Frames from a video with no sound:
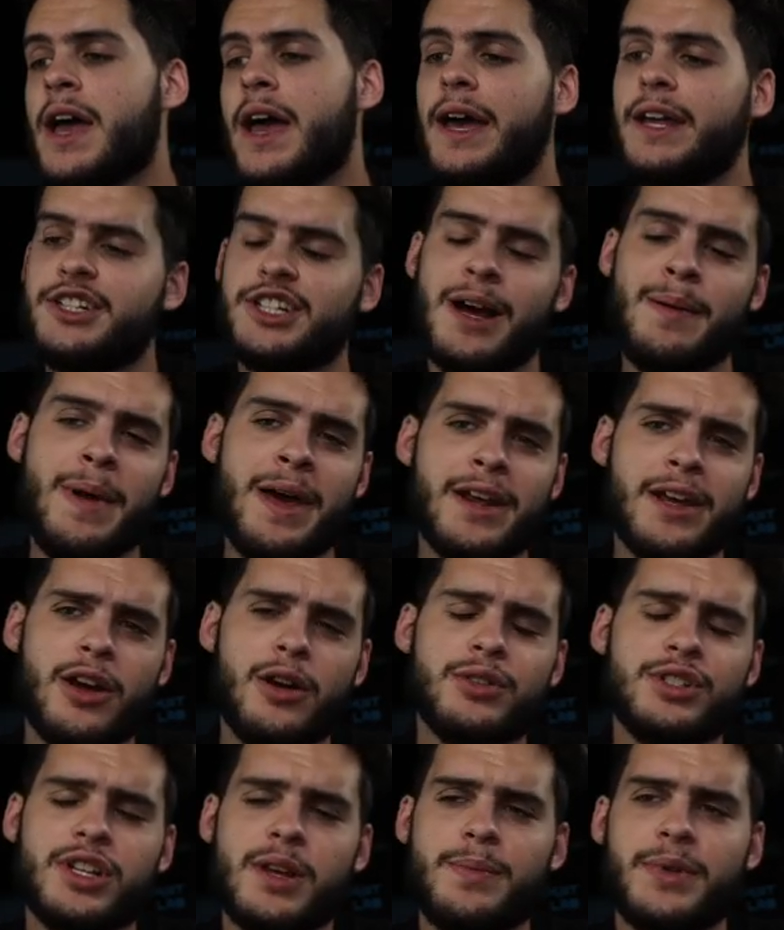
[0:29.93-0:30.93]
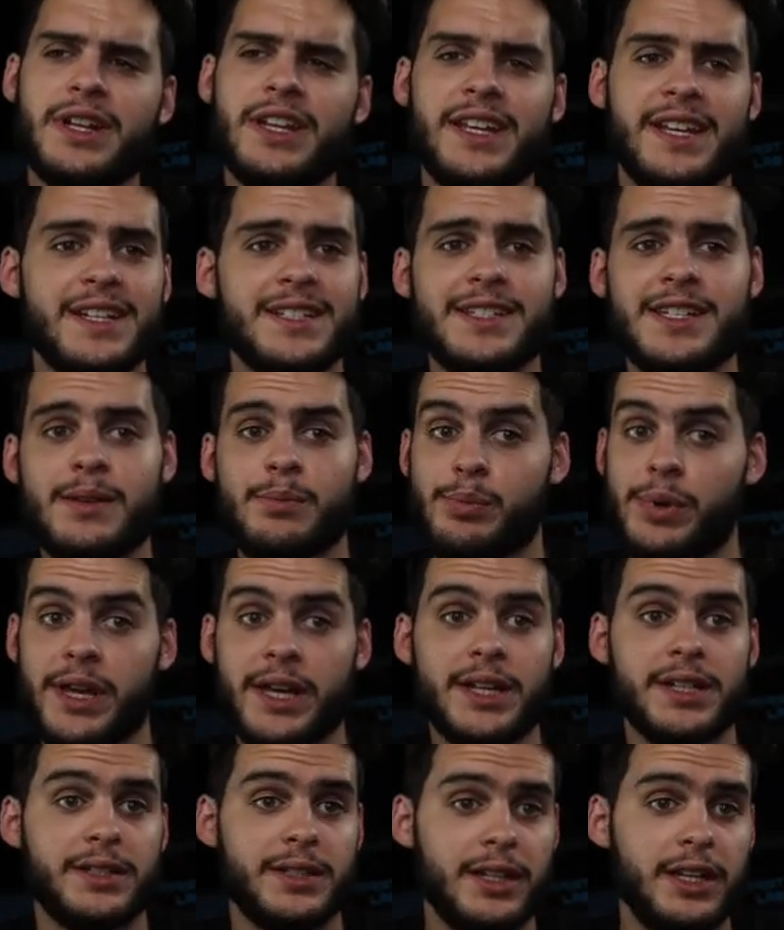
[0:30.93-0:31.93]
And John Madden Coach typically is the
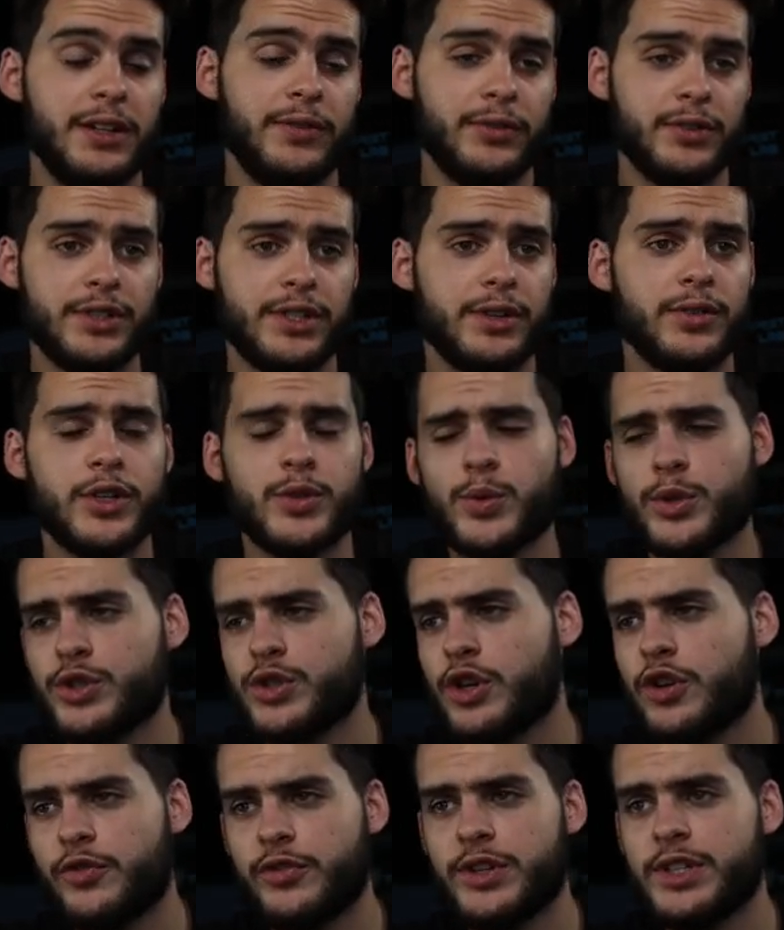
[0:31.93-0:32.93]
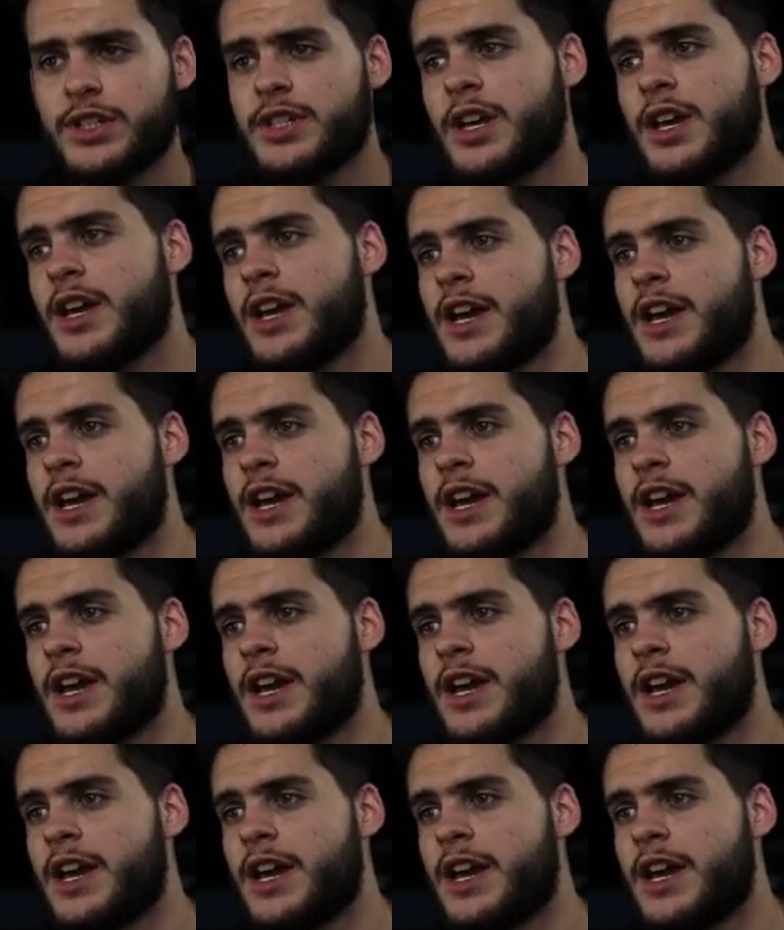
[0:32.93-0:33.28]
biggest need for Series one trophies.